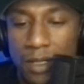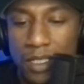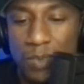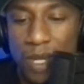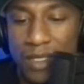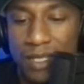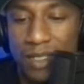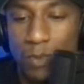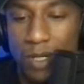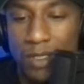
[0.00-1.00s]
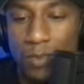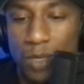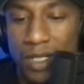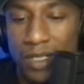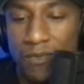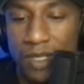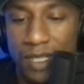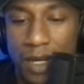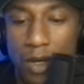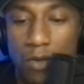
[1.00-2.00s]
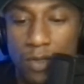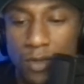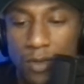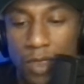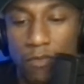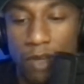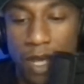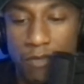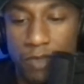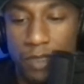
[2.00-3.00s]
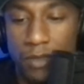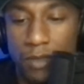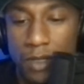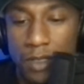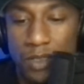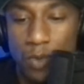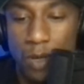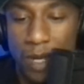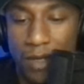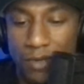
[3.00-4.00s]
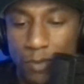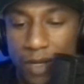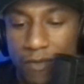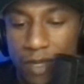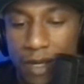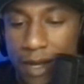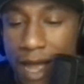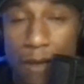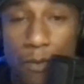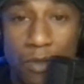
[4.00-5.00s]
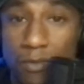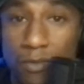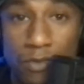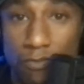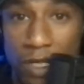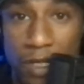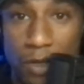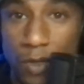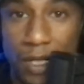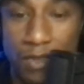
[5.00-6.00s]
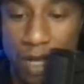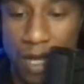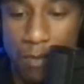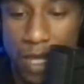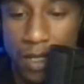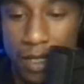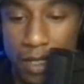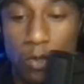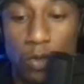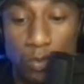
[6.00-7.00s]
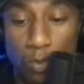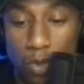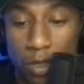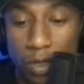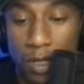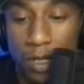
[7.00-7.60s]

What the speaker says: space this was, because if it said, oh, it's only 300 square miles or whatever, then I would redo it and try to include more